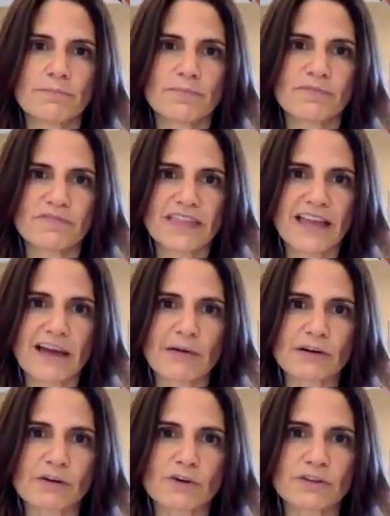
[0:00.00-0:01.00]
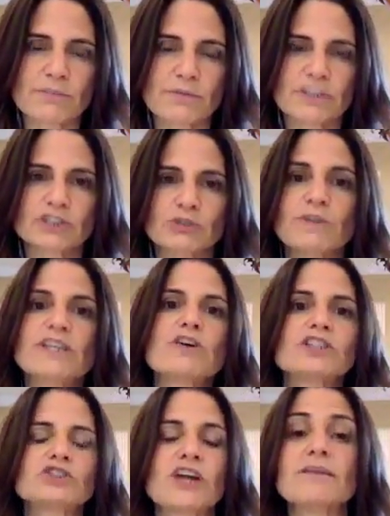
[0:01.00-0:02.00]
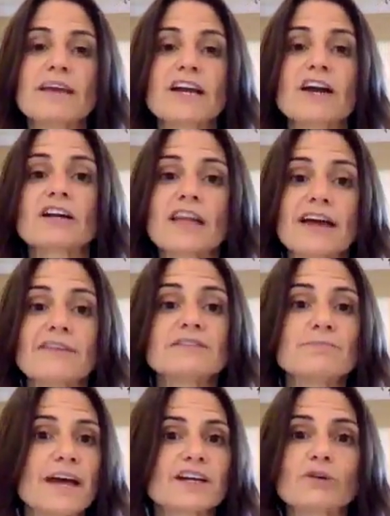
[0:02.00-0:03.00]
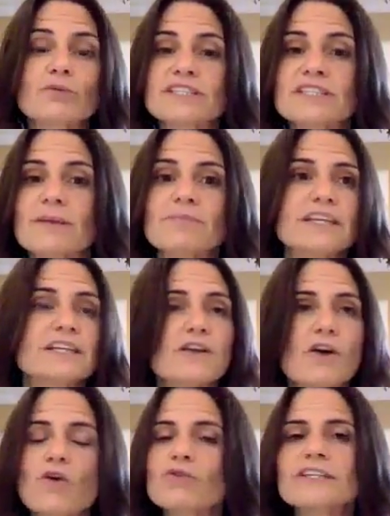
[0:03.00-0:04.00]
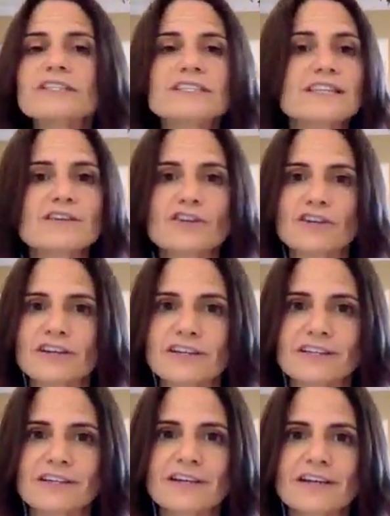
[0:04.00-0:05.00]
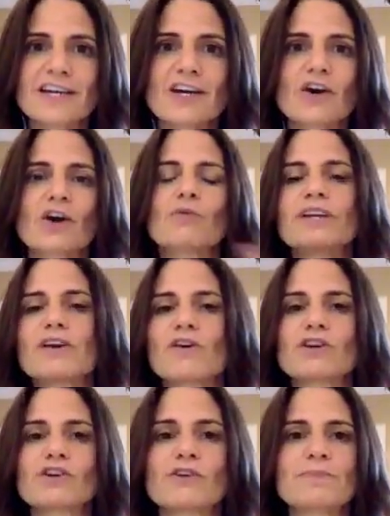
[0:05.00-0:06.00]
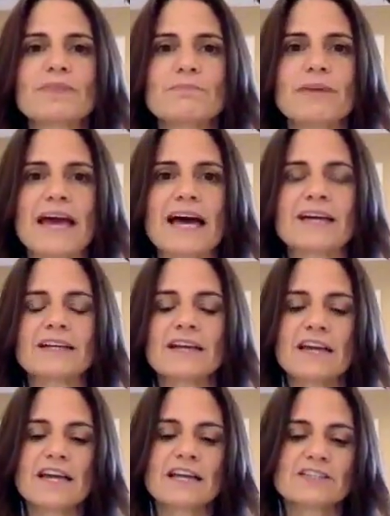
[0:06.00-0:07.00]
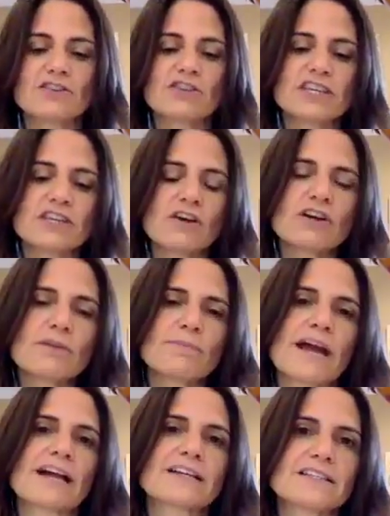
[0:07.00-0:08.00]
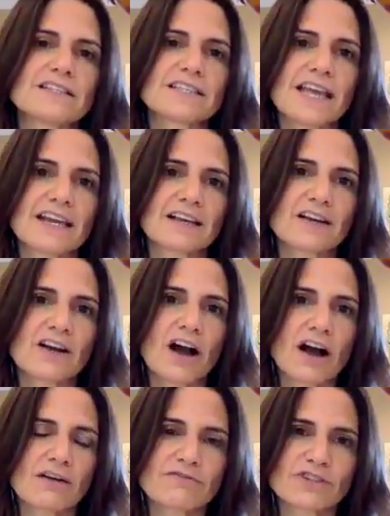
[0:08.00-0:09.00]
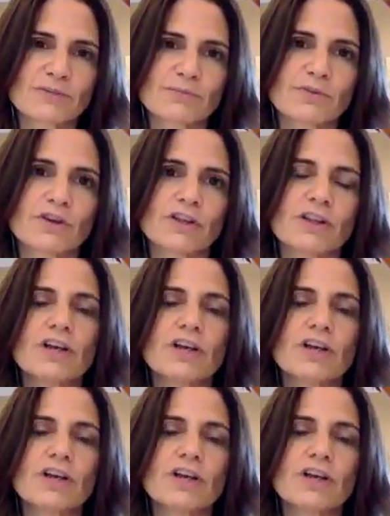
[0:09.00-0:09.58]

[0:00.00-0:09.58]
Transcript: flower or the bush. We go to try to make our lives better with something and only see the good, or we go to grip the bad. So the yoga practice is getting comfortable